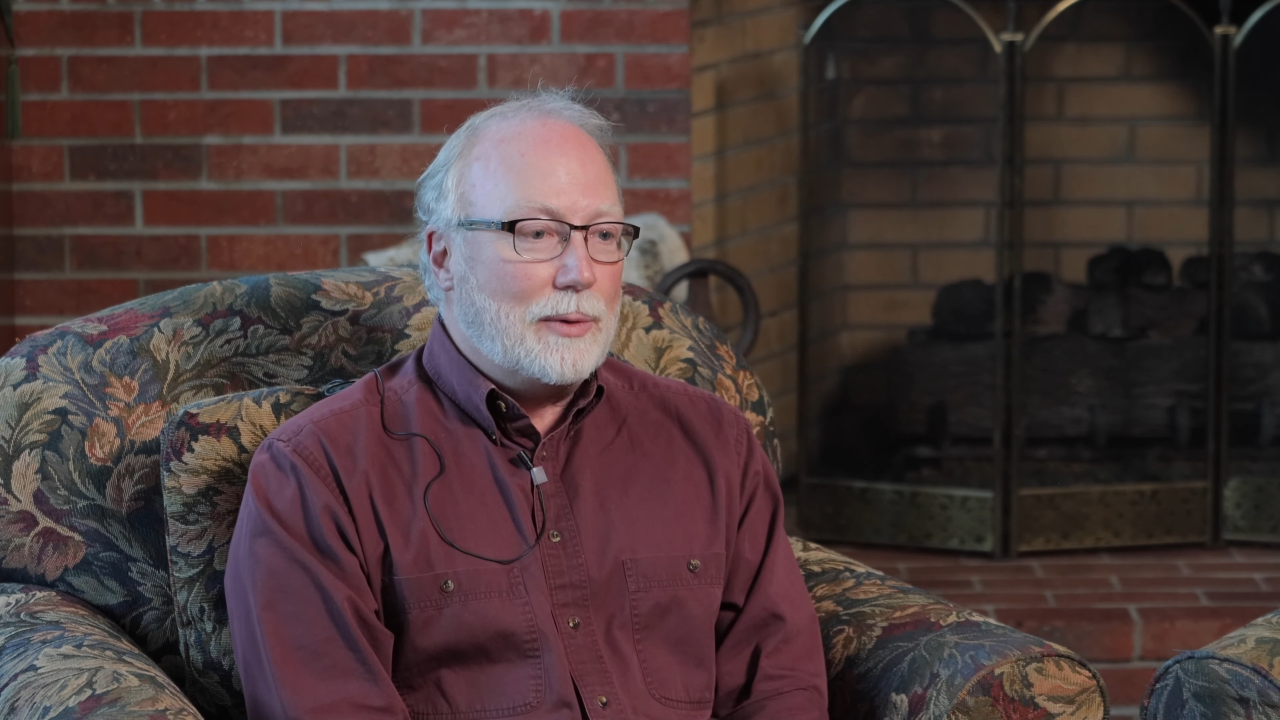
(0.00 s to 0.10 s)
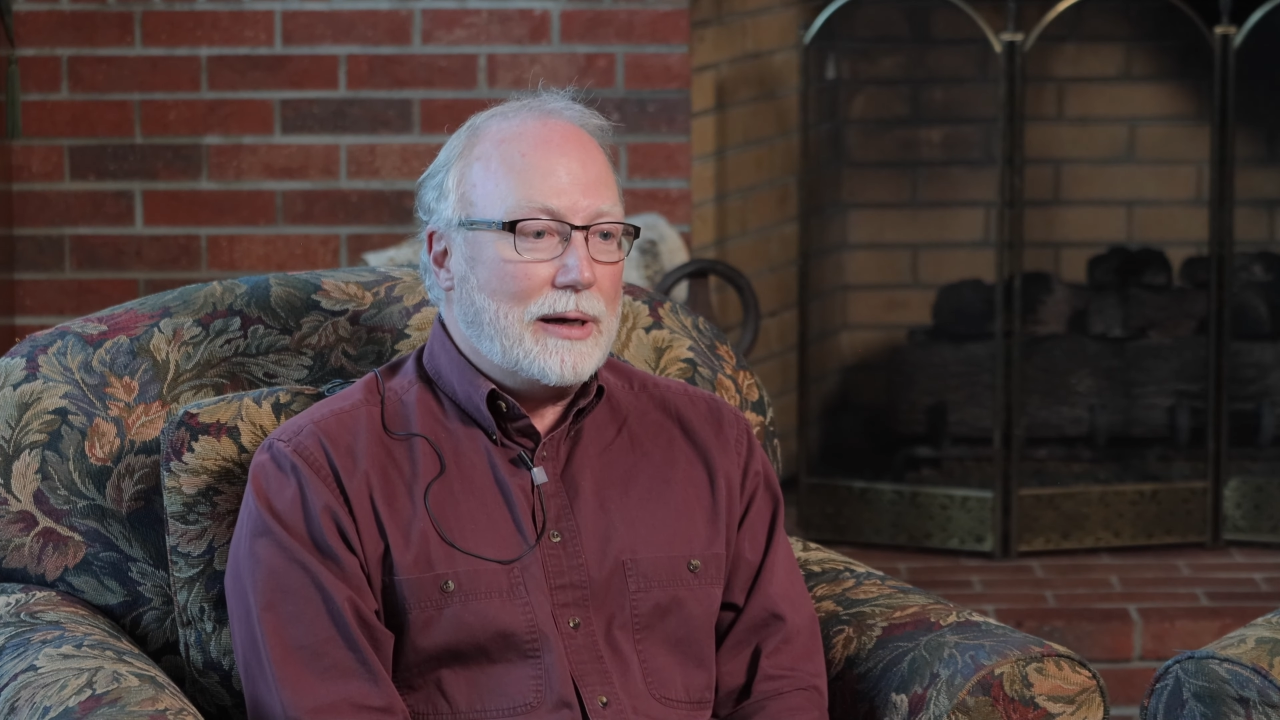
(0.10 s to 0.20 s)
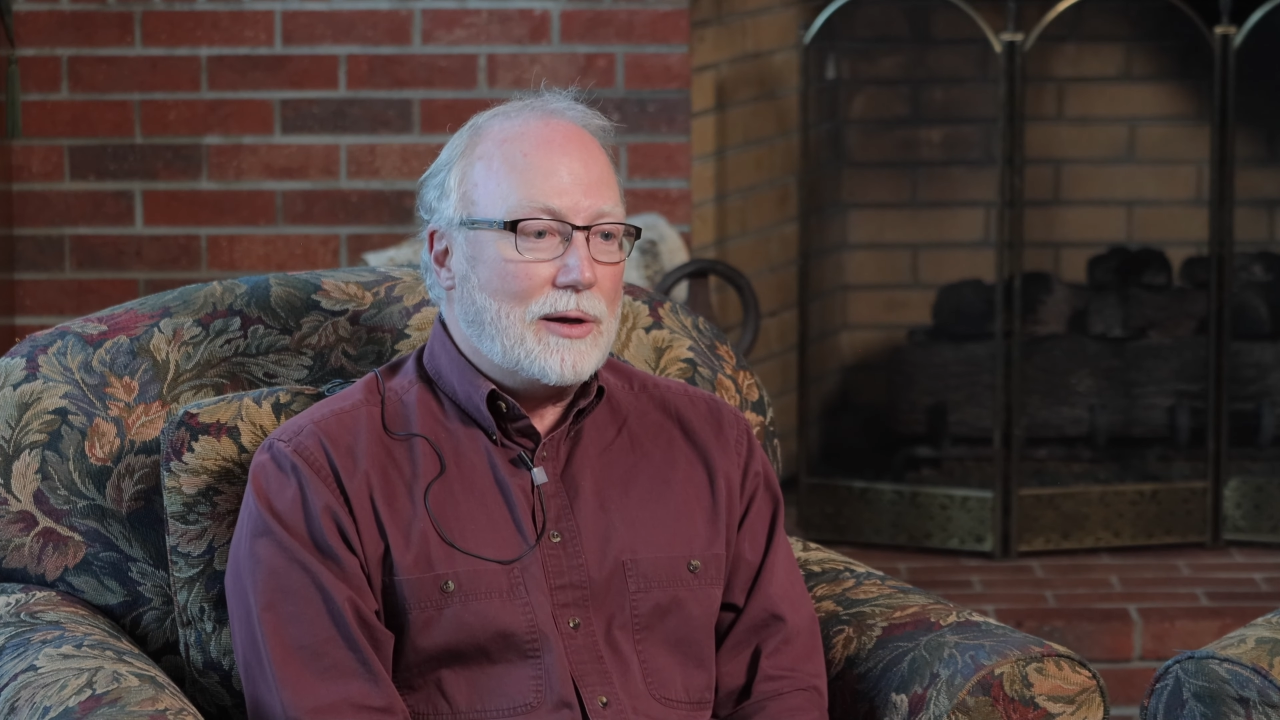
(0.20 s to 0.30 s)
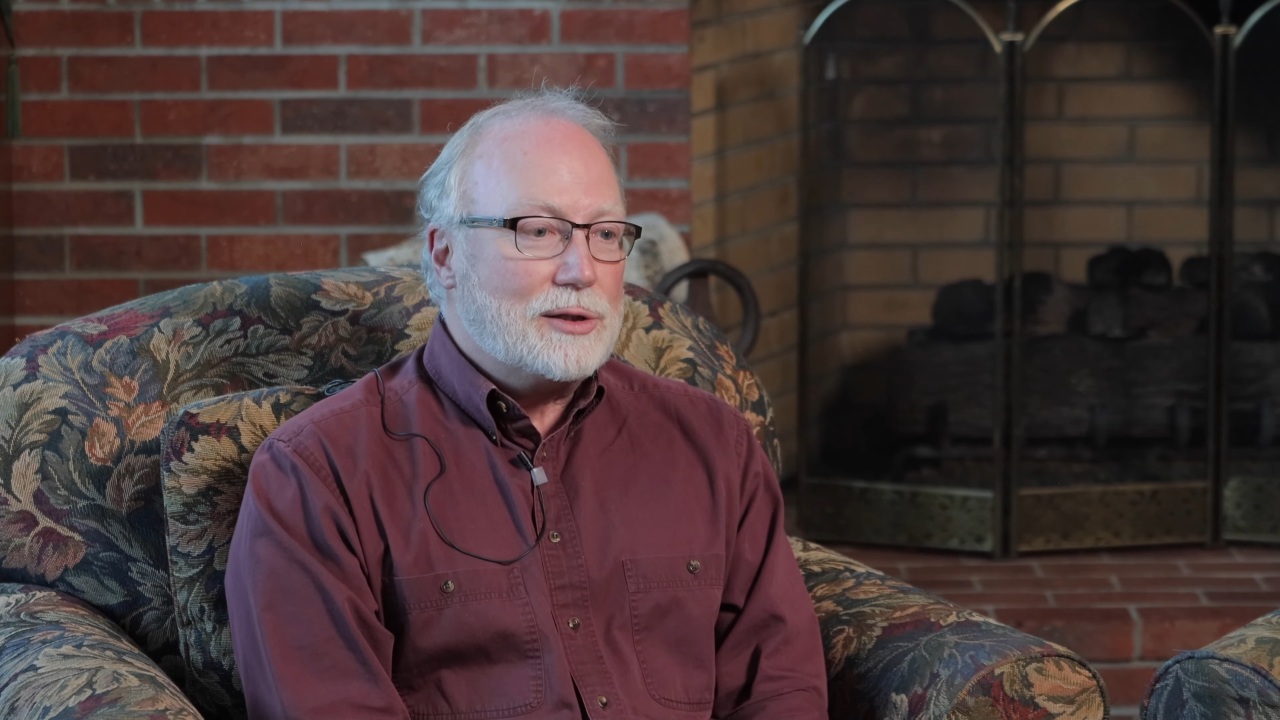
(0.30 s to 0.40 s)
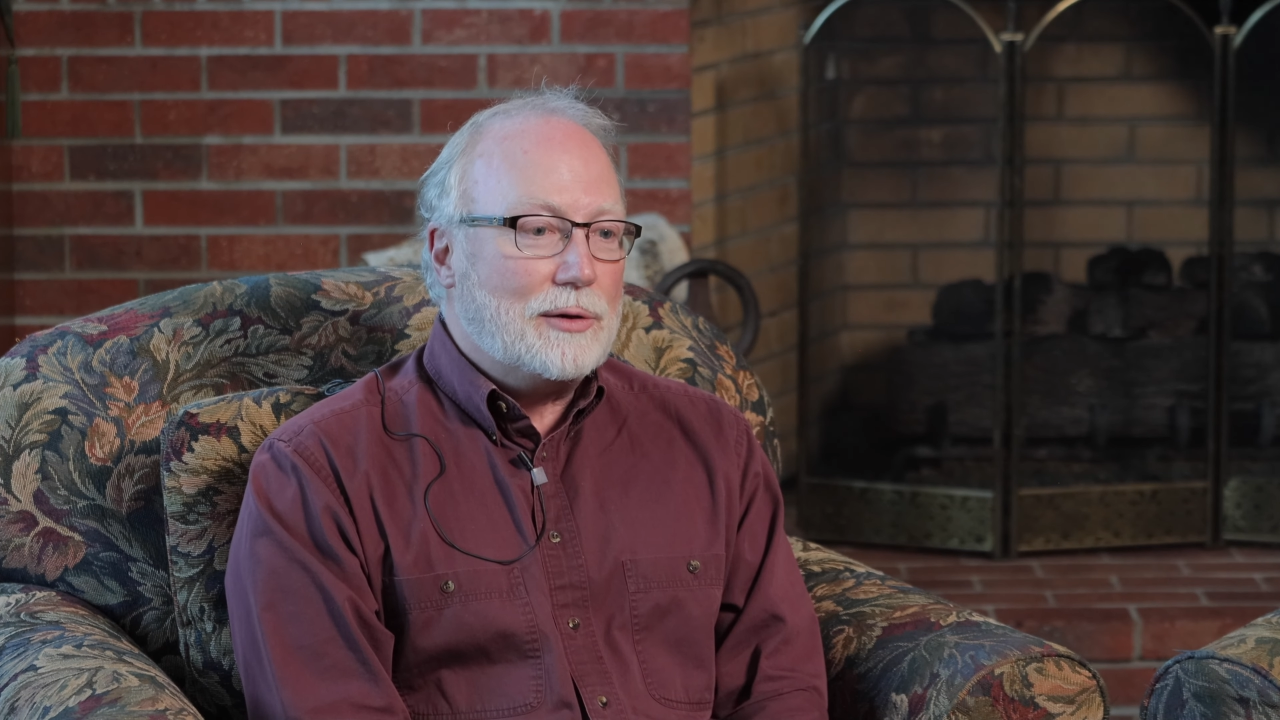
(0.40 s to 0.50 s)
we
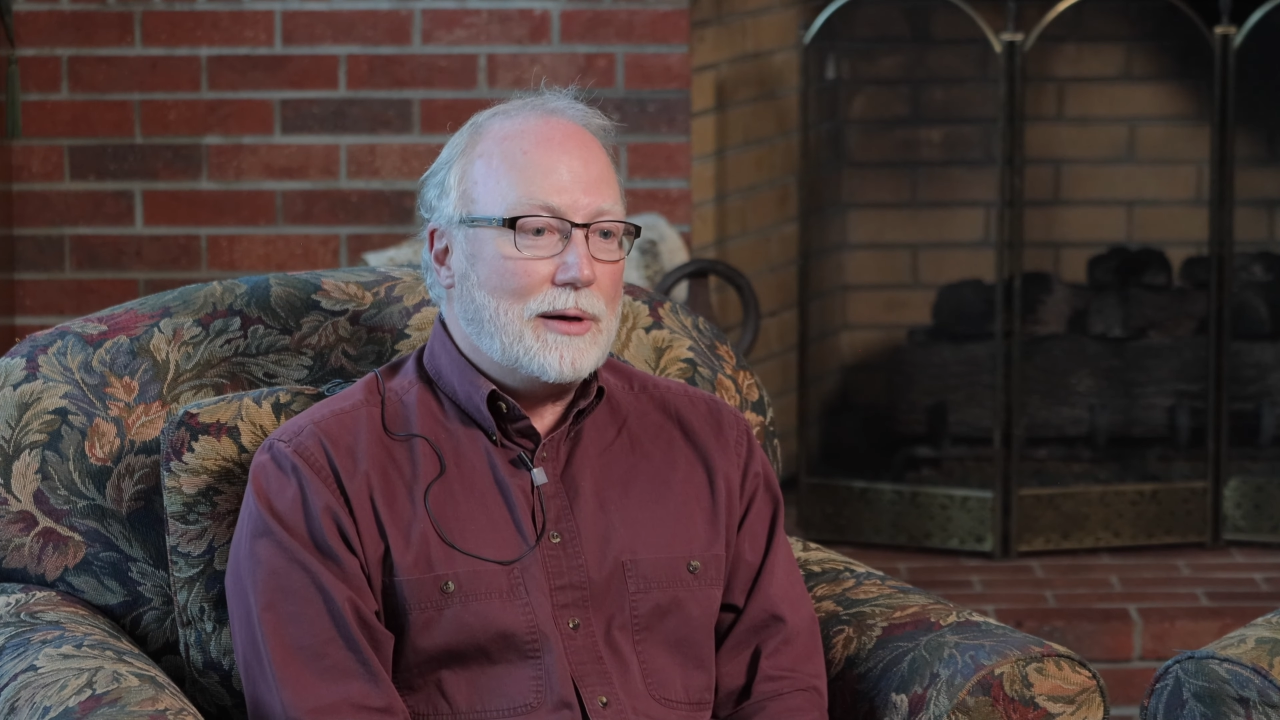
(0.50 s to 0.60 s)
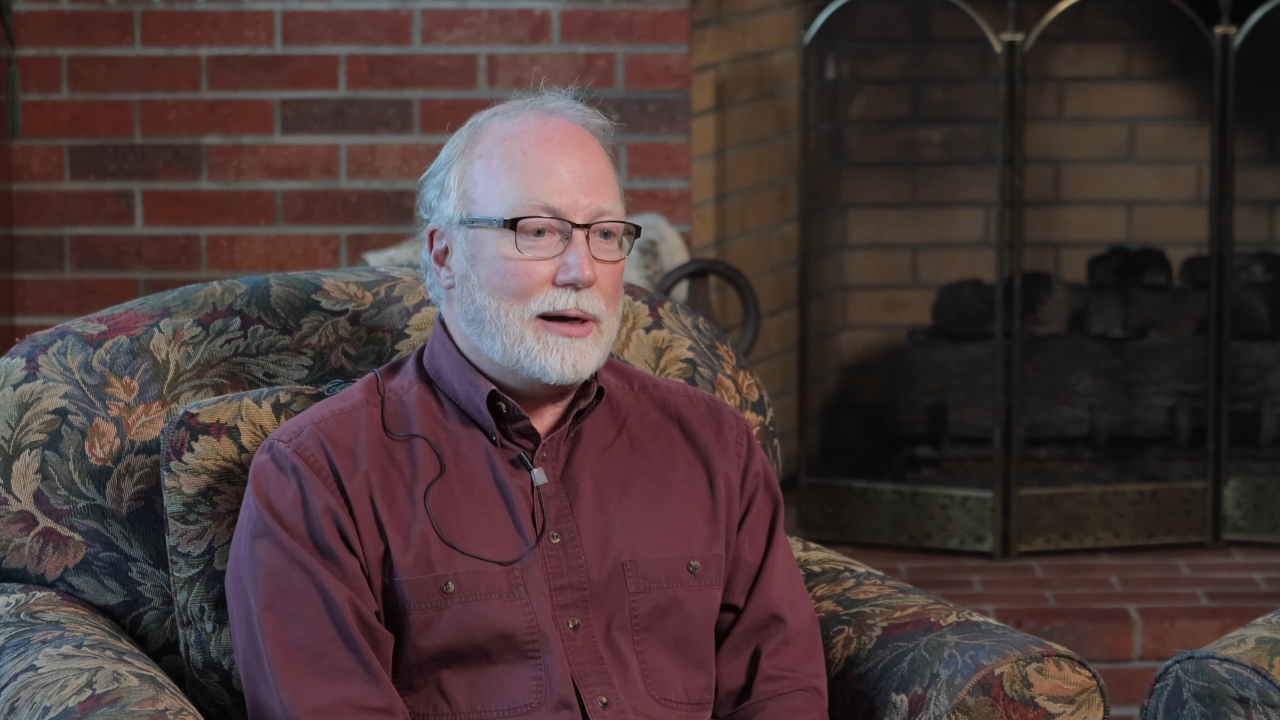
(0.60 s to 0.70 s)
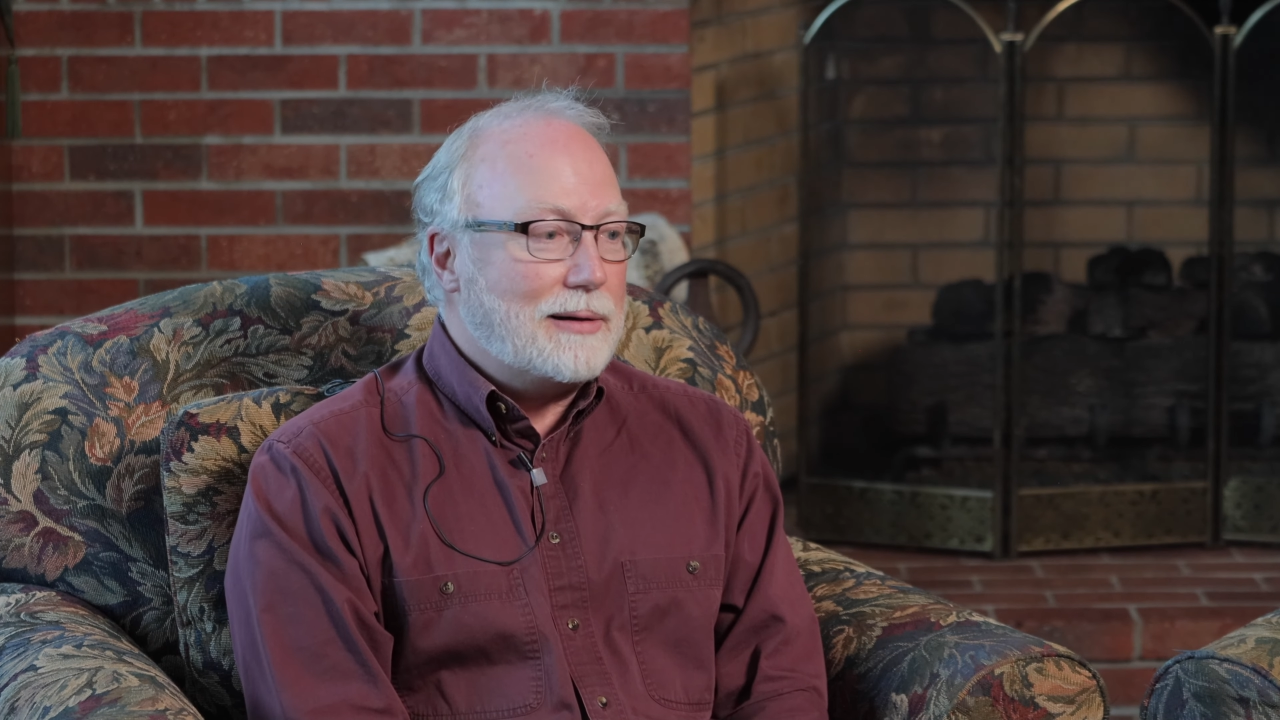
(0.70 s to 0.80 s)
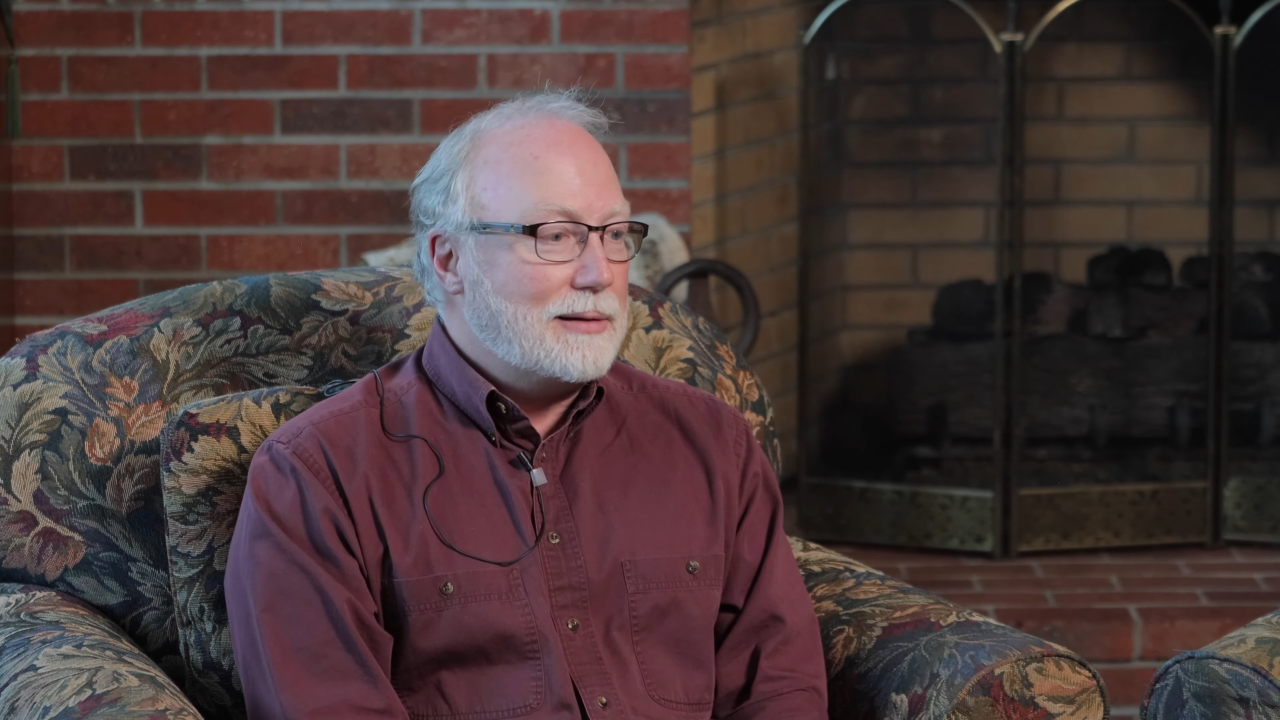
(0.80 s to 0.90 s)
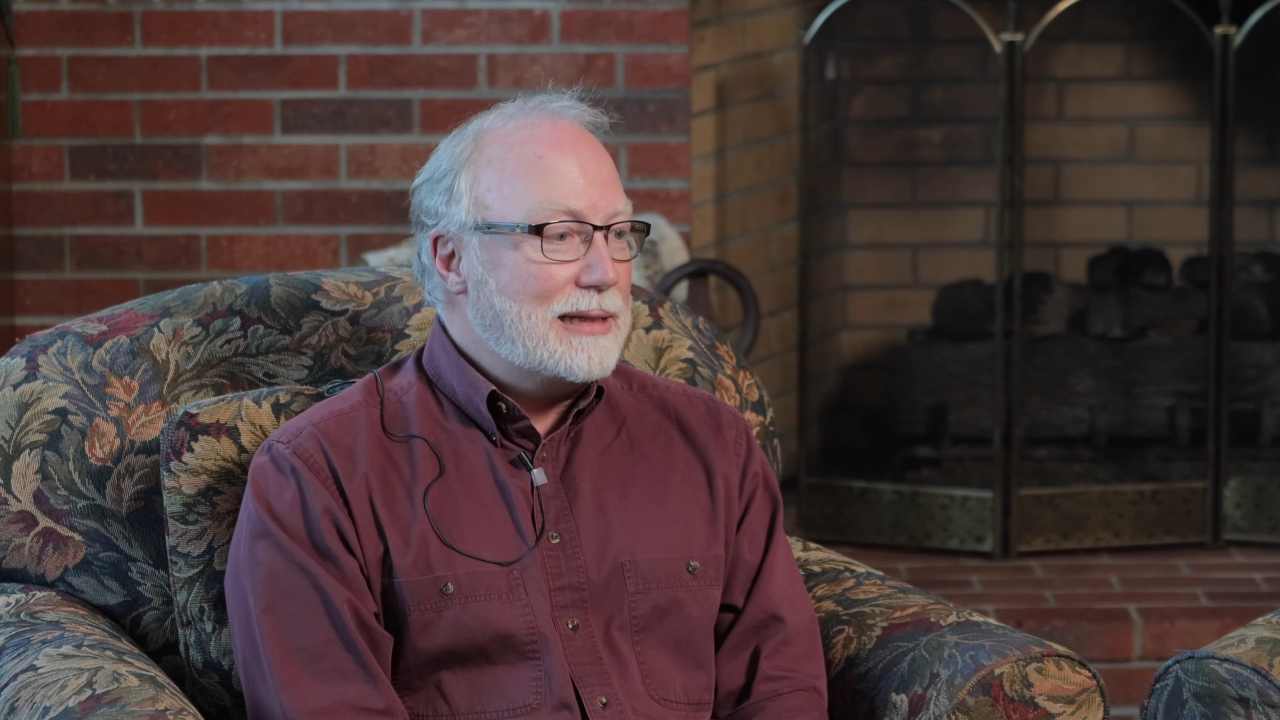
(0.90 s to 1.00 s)
also
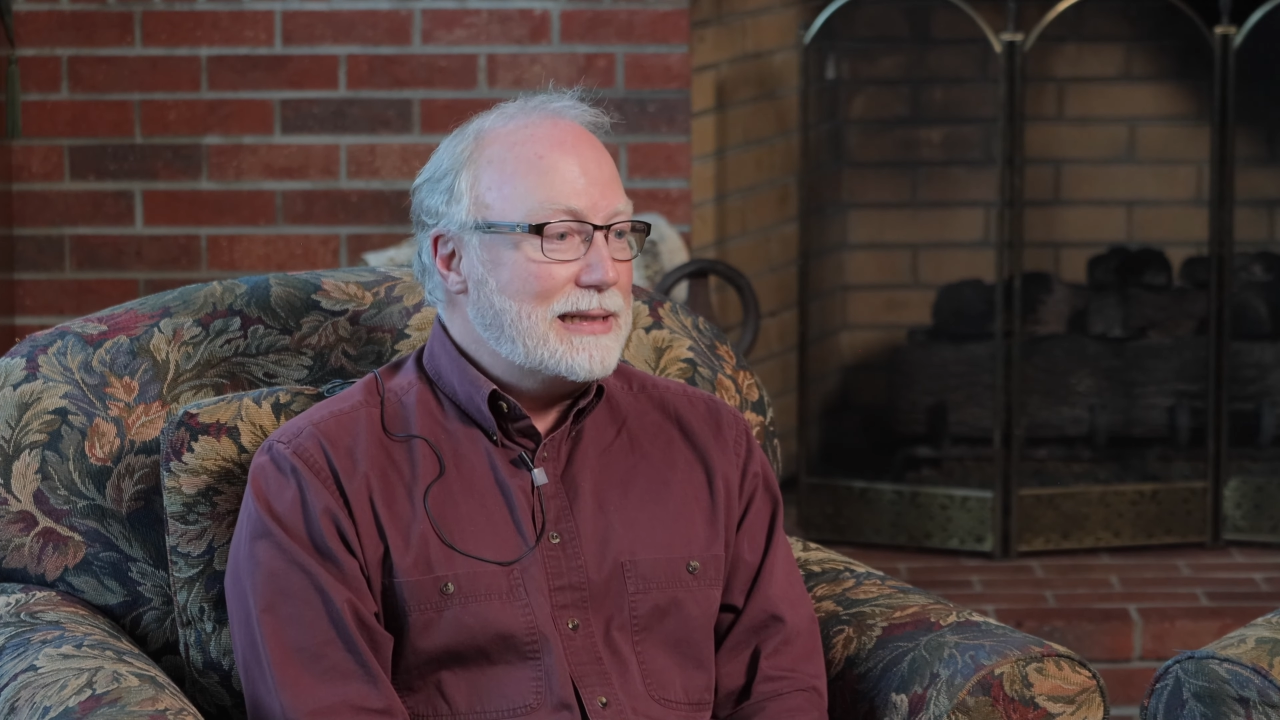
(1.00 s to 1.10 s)
got an